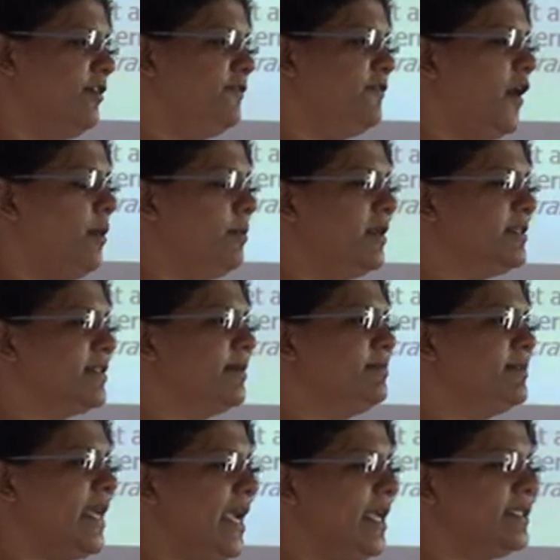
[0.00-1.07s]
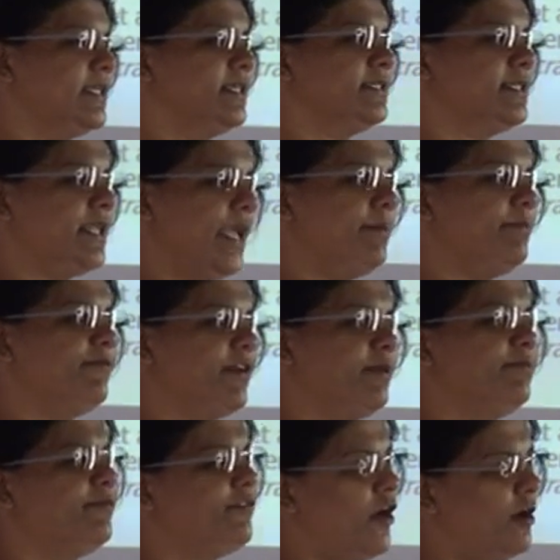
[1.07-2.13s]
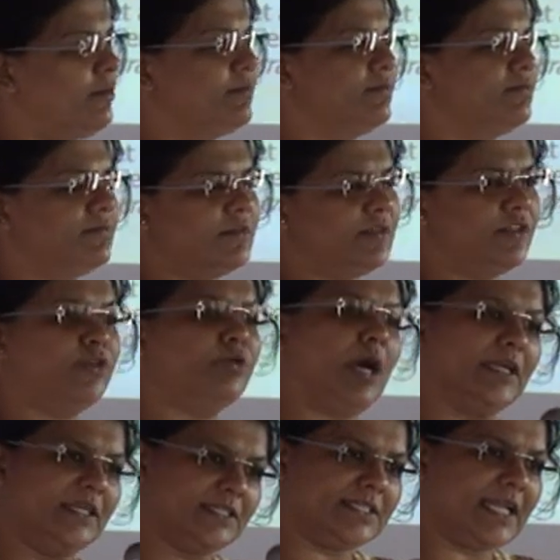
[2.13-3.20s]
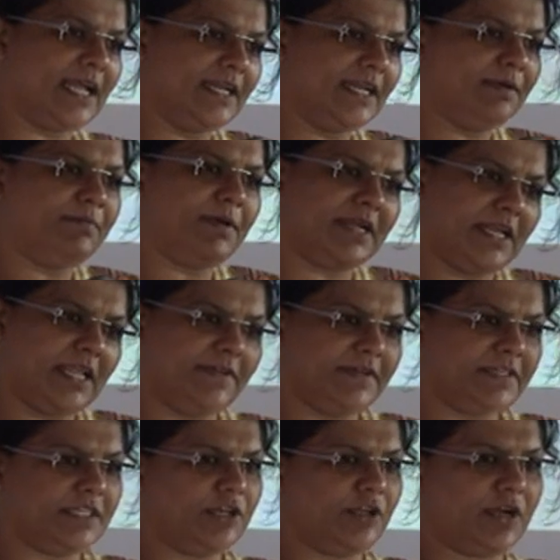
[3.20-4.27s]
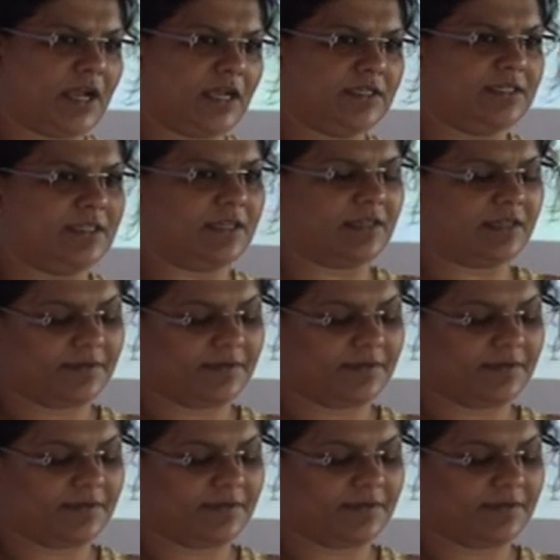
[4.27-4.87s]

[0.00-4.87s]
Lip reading: Formalism takes its name from form. You understand it, but leave it in your answer.